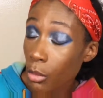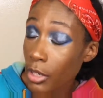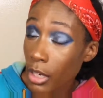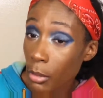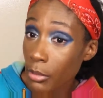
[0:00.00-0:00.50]
when
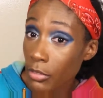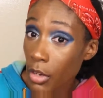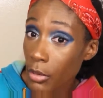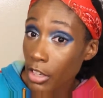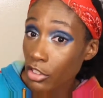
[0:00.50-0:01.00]
they came out with the
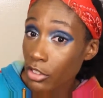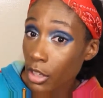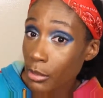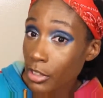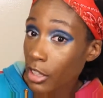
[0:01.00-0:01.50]
foundations they
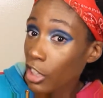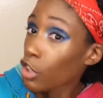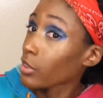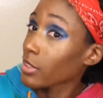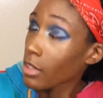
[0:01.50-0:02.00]
was looking a
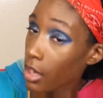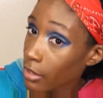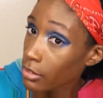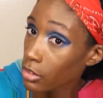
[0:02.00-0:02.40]
little sus